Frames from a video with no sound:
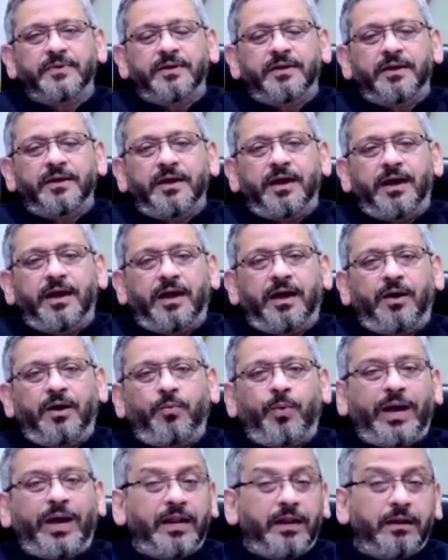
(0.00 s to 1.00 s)

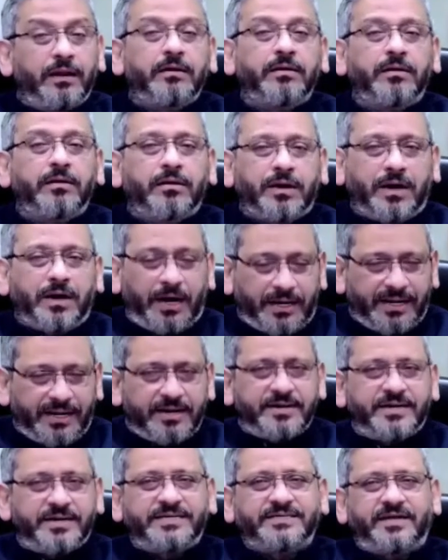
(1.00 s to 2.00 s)
While curtain
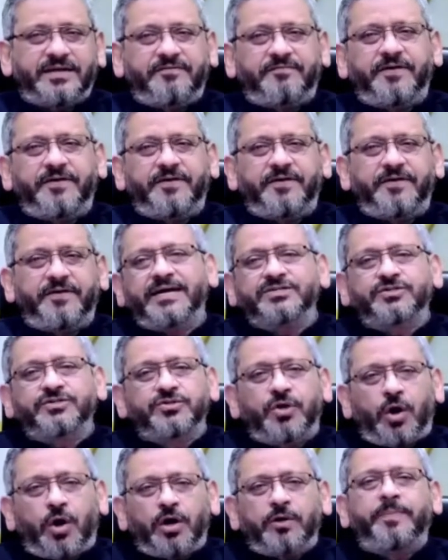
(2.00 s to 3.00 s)
raiser event has
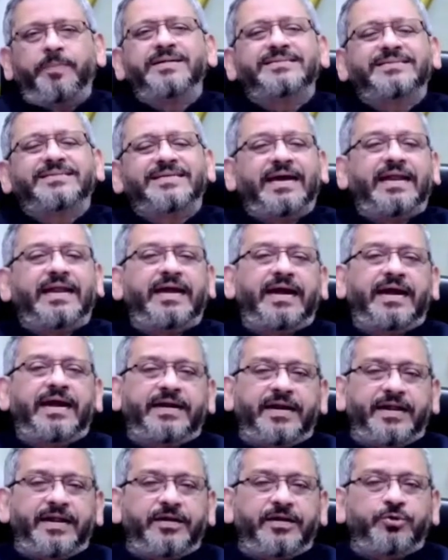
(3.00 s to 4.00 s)
not been
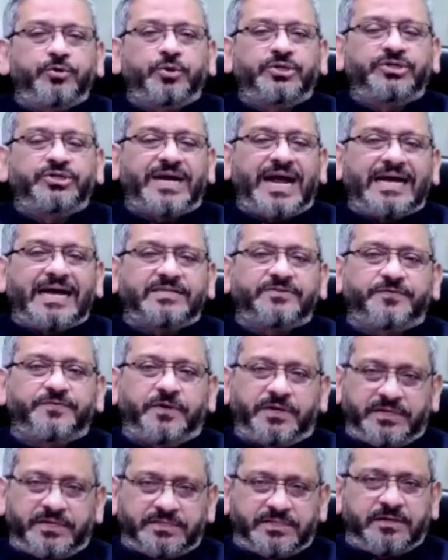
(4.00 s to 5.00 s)
segregated into tracks for
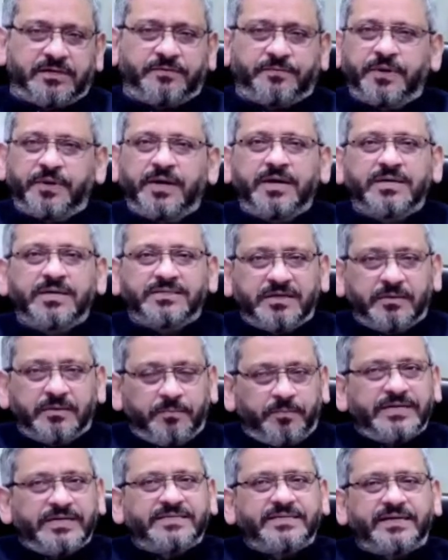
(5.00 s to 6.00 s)
reason of
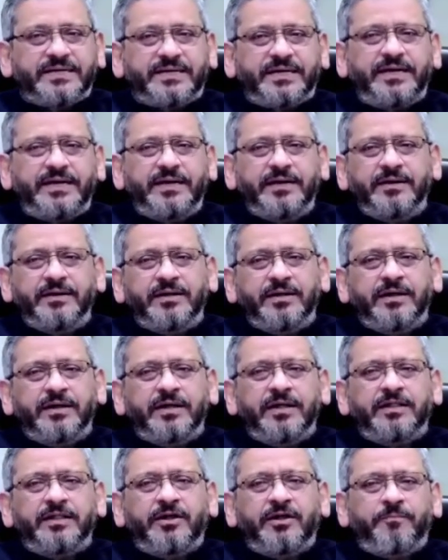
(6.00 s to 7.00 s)
simplicity,
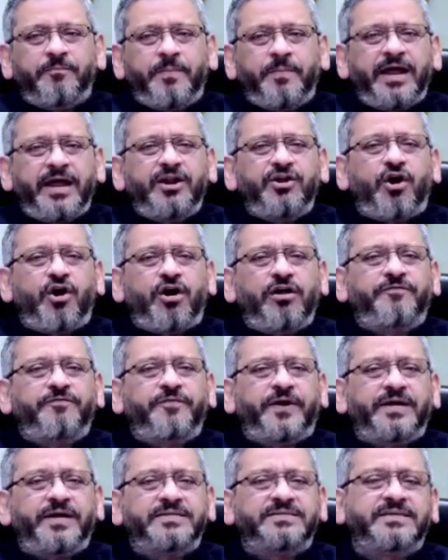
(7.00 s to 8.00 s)
the main
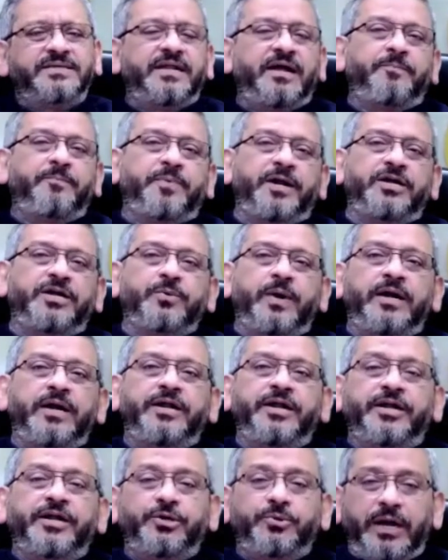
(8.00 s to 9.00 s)
conference in April
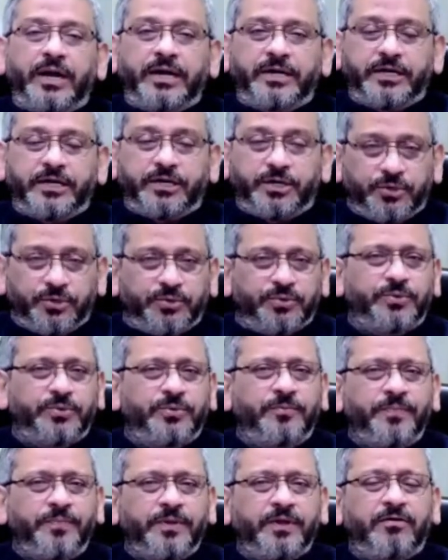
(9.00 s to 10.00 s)
2022
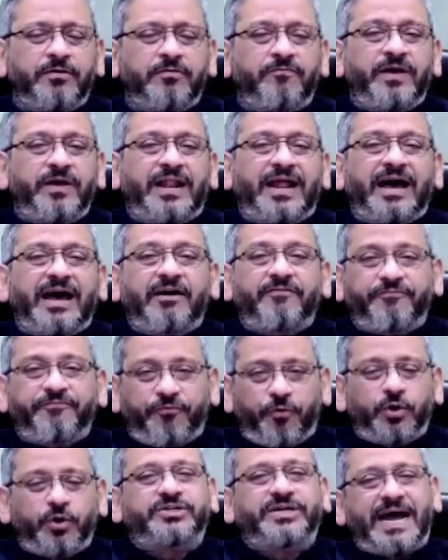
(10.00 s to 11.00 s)
will have
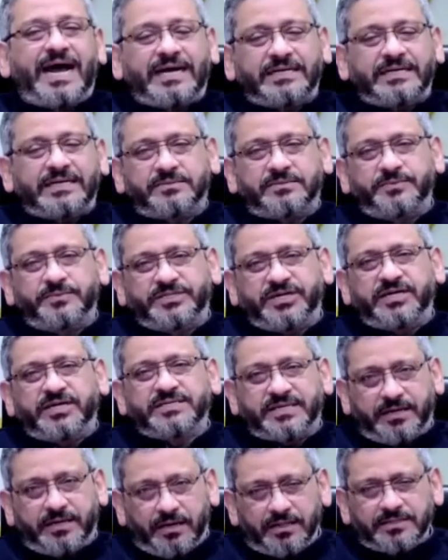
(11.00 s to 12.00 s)
4 tracks, which are
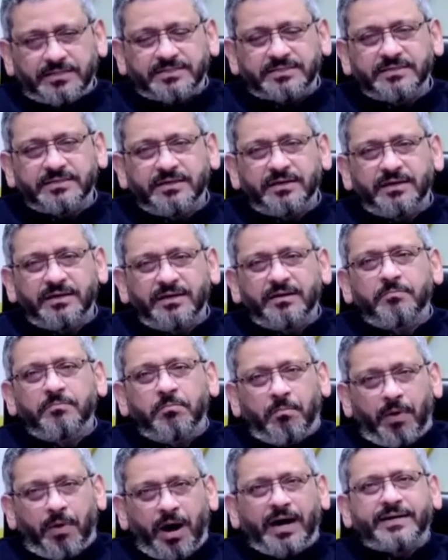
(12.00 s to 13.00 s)
skills,
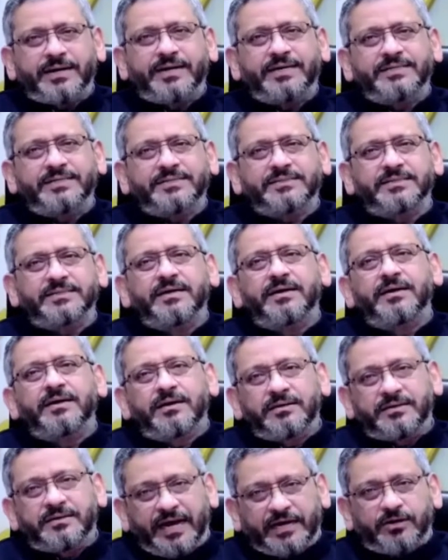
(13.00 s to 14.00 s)
markets,
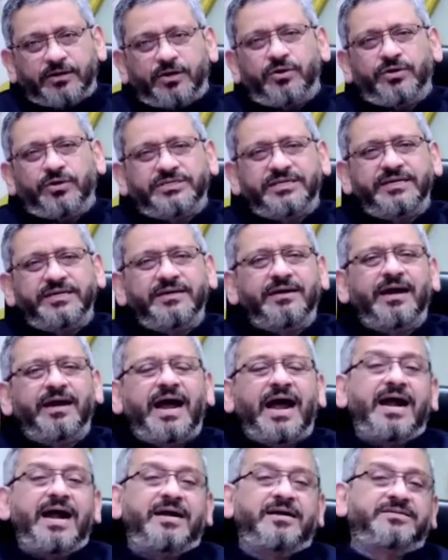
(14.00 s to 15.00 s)
technology,
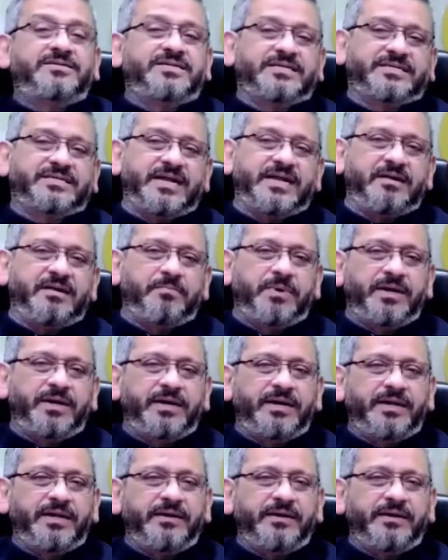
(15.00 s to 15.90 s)
and sustainability.